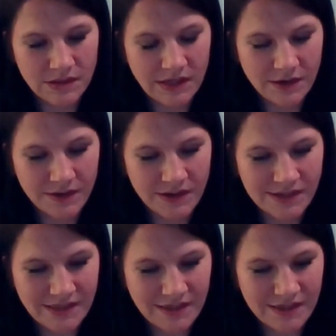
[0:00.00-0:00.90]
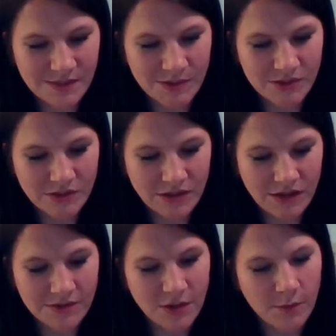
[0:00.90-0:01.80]
Yeah, I don't think it's anything special.
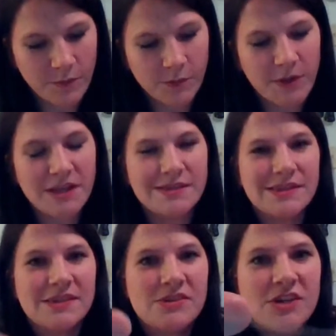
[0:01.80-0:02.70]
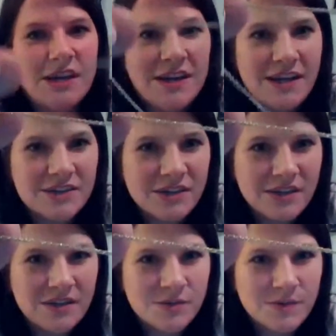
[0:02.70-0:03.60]
I was hopeful because this chain actually
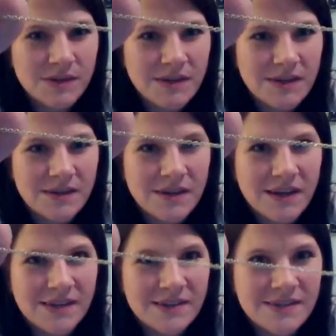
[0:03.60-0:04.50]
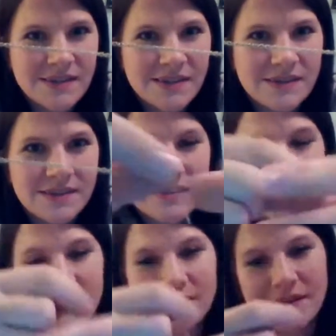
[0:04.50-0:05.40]
looks really nice. It looks
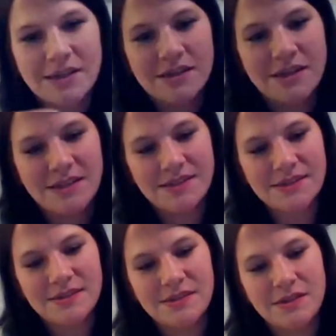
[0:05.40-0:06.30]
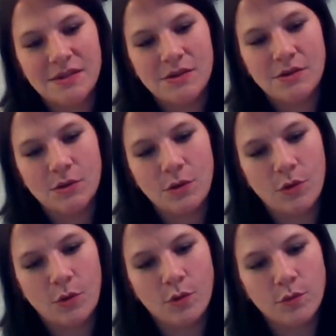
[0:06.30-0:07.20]
like a nice
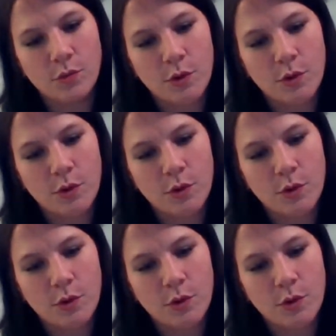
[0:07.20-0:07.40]
gold